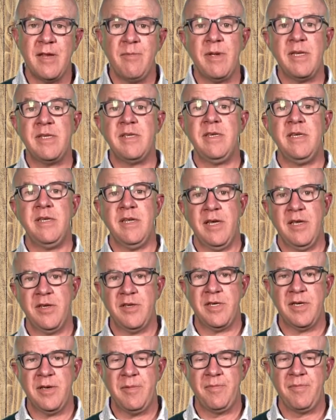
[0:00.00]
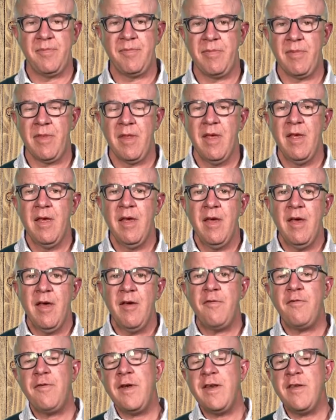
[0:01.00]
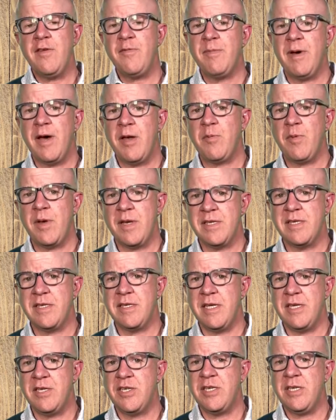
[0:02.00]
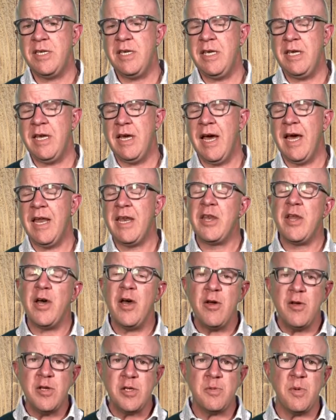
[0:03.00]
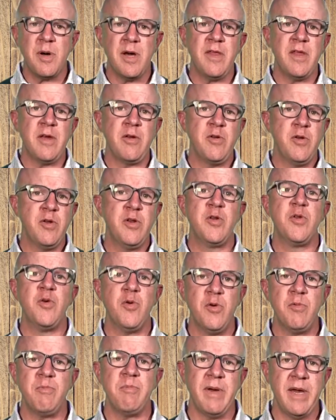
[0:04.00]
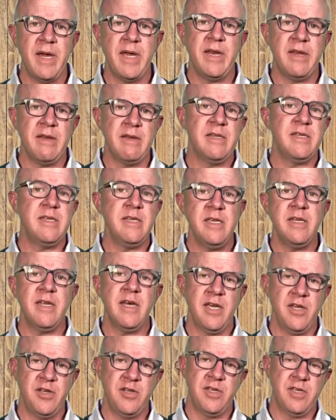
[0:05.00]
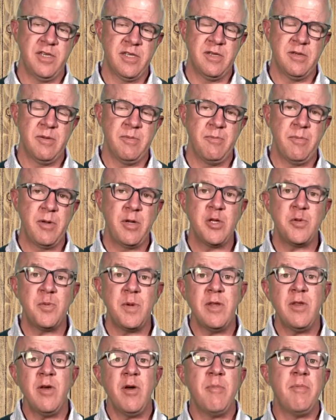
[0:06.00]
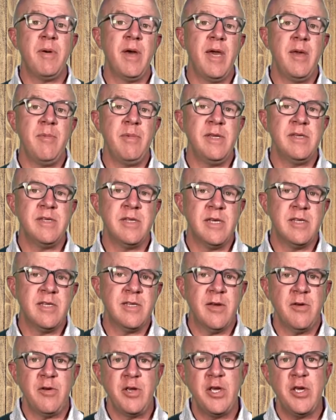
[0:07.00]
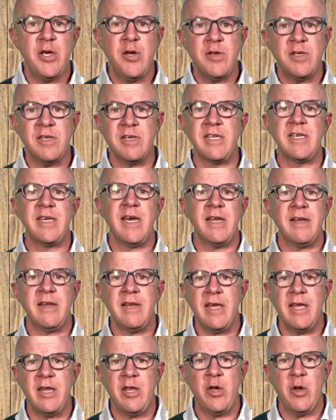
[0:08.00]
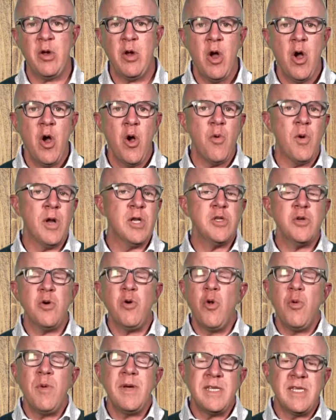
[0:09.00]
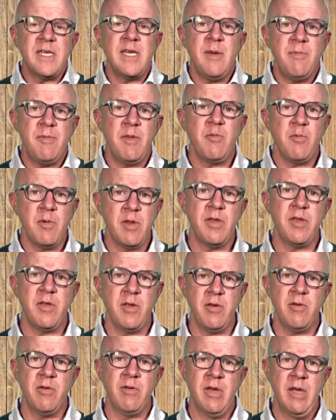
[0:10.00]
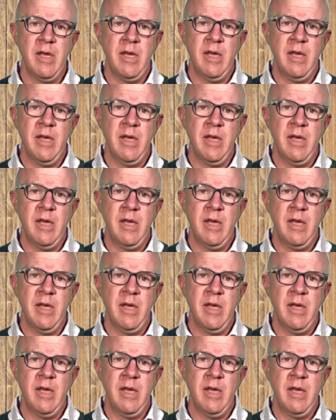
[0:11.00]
and my teenager. A friend of mine once said she knows why the good Lord made teenagers, because when they are babies they're so cute and cuddly and you want to always keep them with you.